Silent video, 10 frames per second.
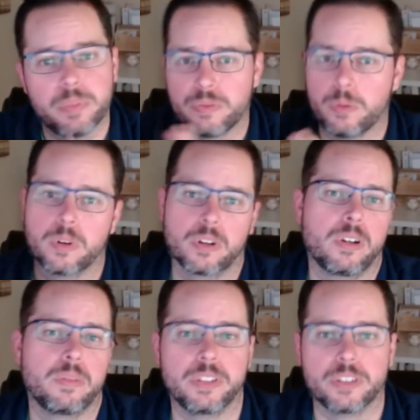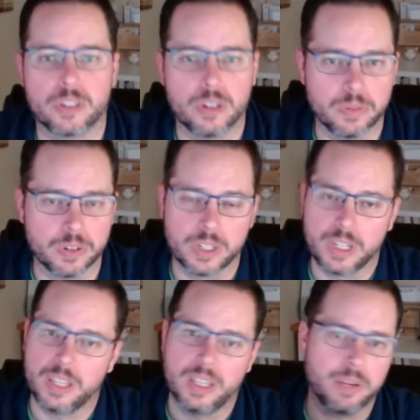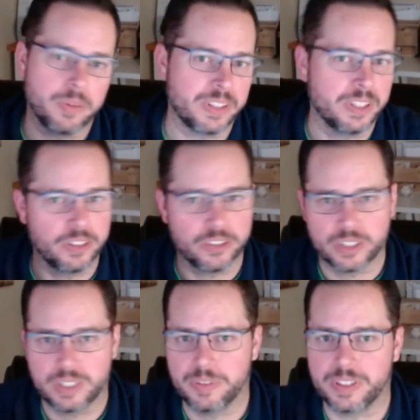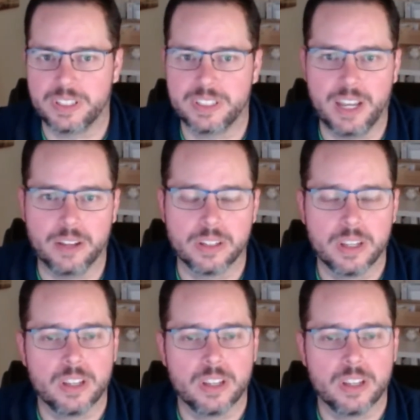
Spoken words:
before COVID took over everything and shut everything down.